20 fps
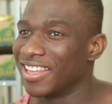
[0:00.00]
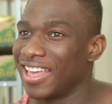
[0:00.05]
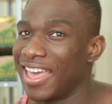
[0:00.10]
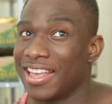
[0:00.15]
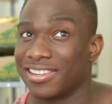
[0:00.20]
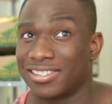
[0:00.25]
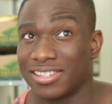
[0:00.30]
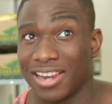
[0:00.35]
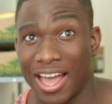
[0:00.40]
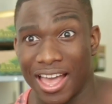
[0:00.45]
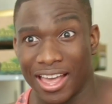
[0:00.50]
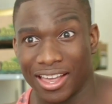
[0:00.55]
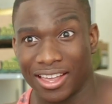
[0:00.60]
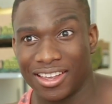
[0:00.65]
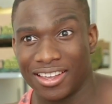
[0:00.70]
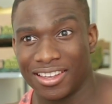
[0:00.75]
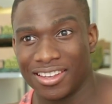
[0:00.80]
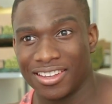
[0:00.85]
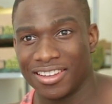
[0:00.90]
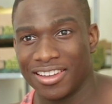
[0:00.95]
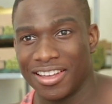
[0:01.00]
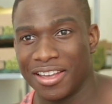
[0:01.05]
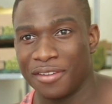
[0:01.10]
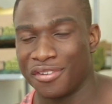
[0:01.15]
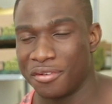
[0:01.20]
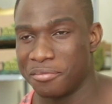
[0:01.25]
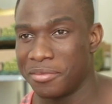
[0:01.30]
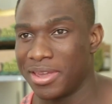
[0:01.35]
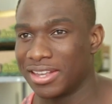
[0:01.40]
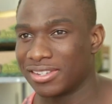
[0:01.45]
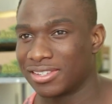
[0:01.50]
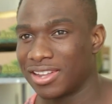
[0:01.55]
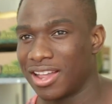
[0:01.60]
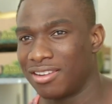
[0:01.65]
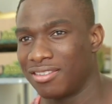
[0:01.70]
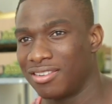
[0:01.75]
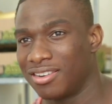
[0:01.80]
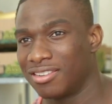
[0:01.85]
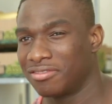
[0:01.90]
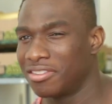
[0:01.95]
It's like, for me, it's like,
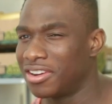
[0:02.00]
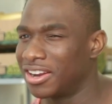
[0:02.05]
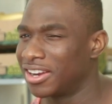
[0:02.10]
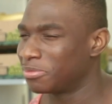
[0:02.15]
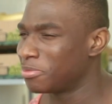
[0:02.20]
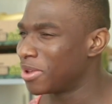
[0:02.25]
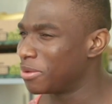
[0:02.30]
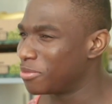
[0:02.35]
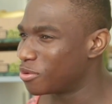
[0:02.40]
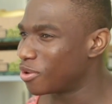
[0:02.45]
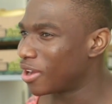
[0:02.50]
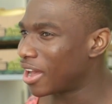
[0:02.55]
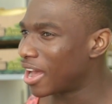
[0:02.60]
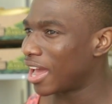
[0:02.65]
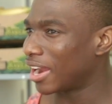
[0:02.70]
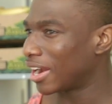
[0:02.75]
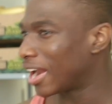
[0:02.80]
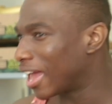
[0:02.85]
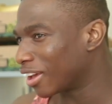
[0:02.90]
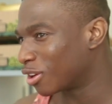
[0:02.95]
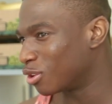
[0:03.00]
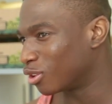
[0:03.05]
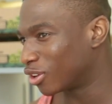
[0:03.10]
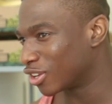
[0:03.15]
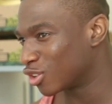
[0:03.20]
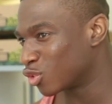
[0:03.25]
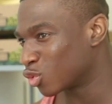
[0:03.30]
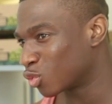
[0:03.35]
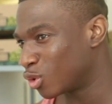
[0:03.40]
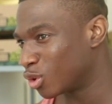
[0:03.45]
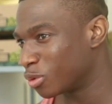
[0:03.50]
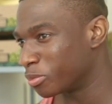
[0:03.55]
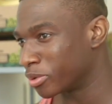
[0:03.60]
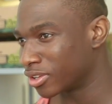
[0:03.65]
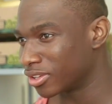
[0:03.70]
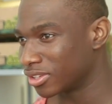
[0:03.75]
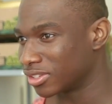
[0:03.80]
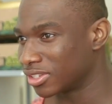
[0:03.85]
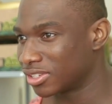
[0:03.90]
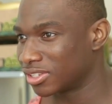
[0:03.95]
oh, wow, that's maybe why I like chicken as well,
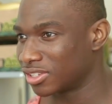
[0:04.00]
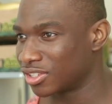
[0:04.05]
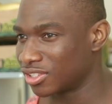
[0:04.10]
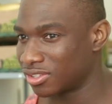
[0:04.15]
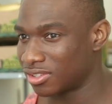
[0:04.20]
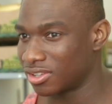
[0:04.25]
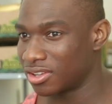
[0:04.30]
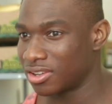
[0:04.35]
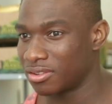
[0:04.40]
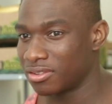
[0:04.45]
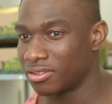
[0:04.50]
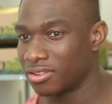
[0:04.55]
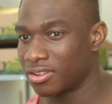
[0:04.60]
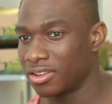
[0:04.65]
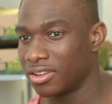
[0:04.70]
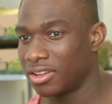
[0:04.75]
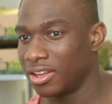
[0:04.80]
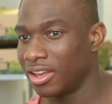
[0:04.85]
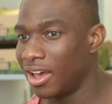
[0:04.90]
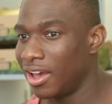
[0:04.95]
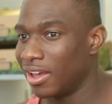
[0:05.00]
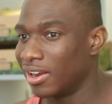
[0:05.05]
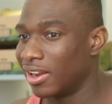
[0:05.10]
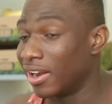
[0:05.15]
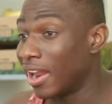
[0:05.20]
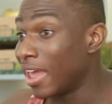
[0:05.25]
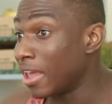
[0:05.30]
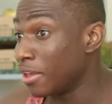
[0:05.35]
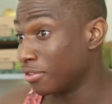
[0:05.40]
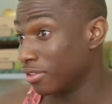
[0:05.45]
because it's just an innate.